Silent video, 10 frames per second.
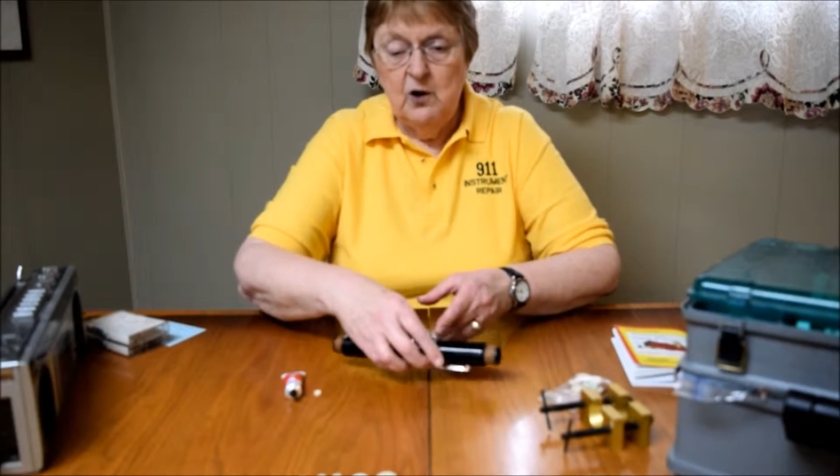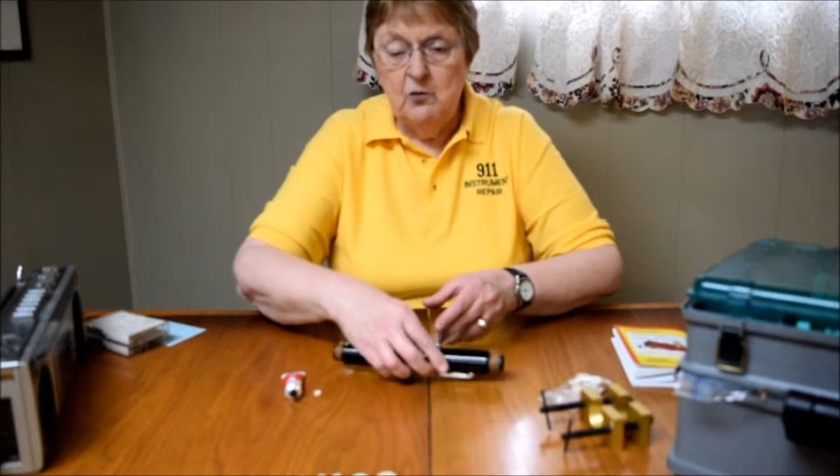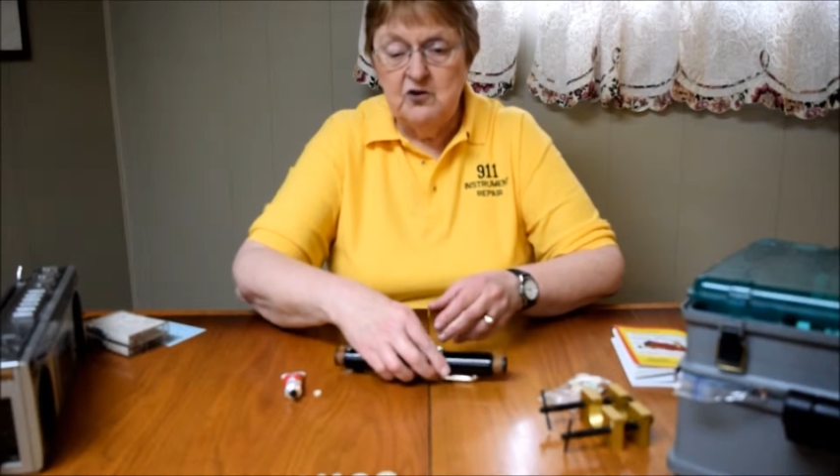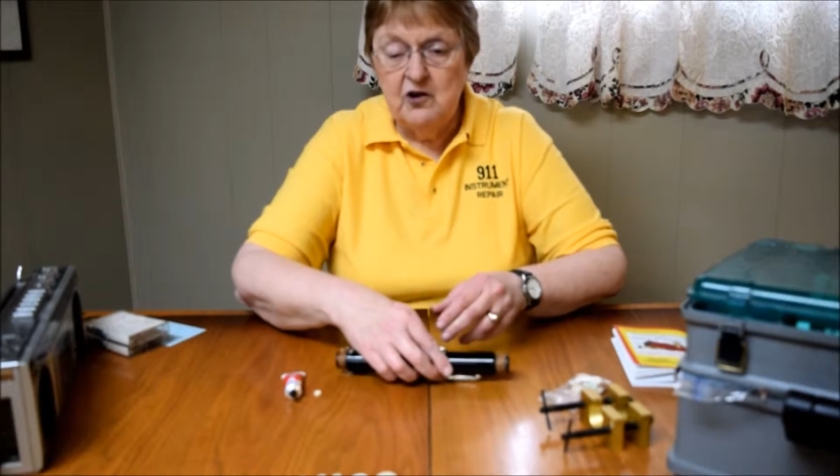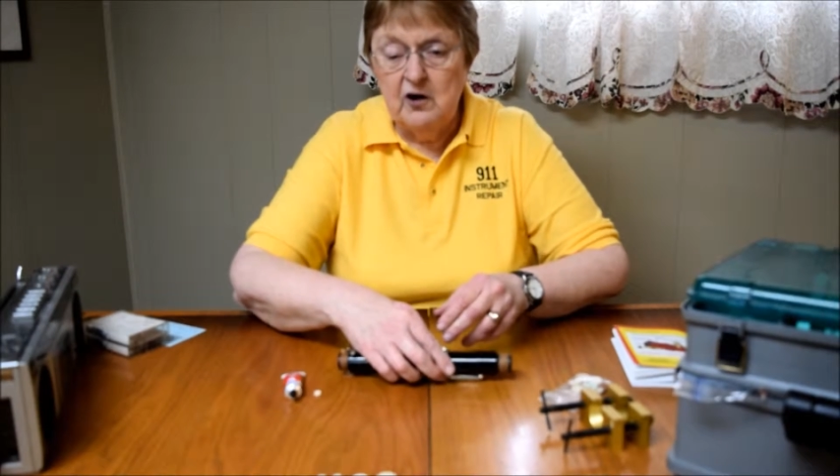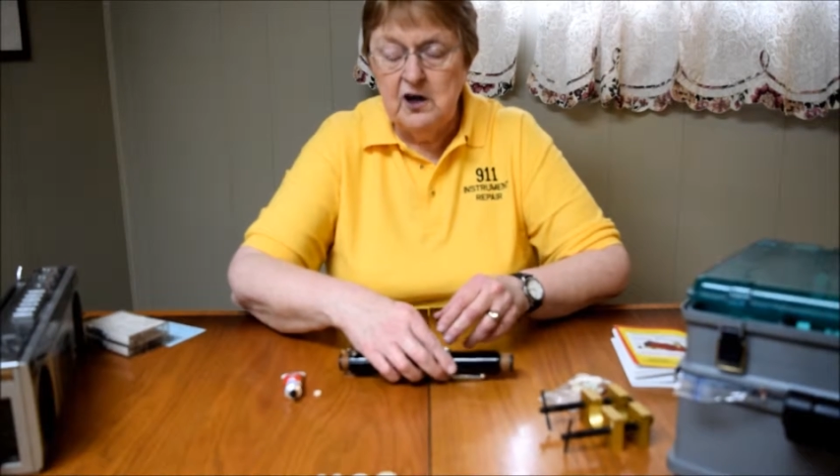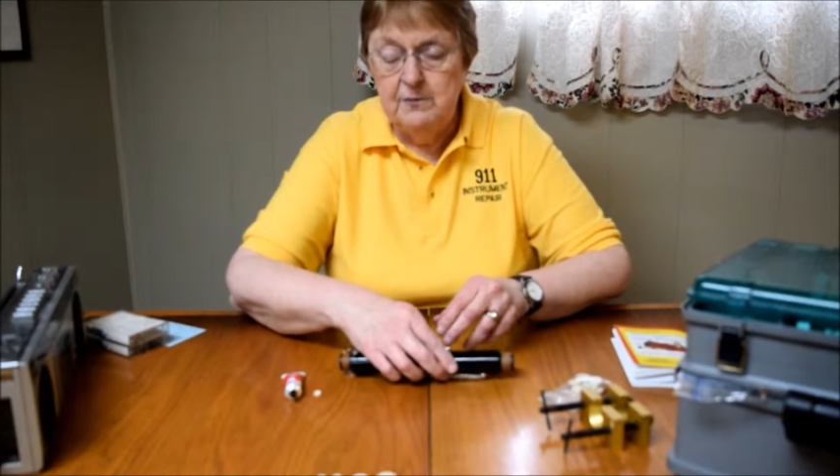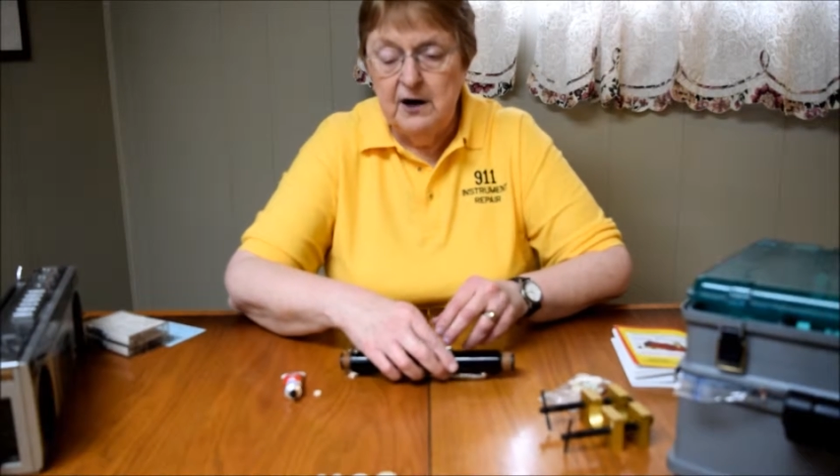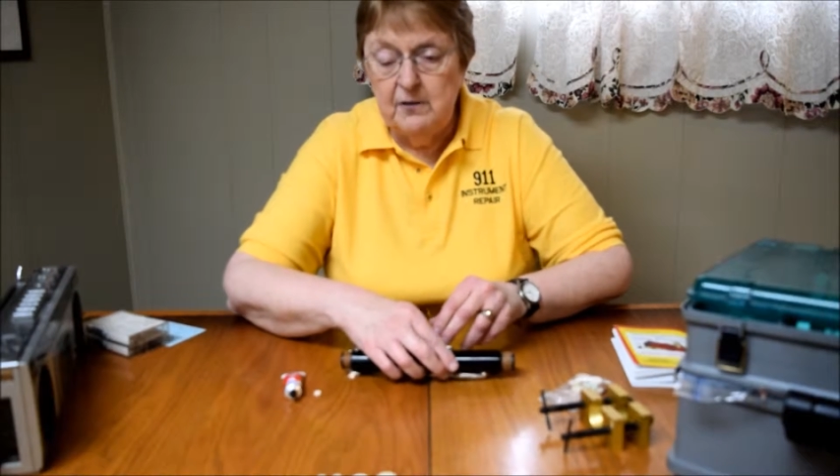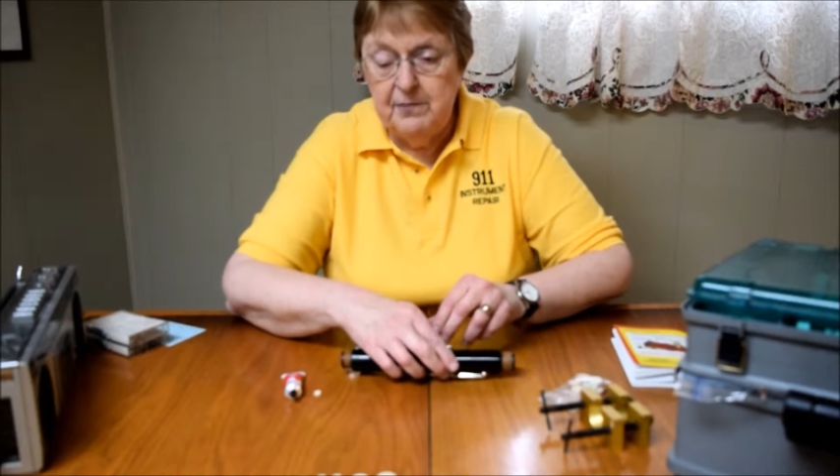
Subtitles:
we're talking about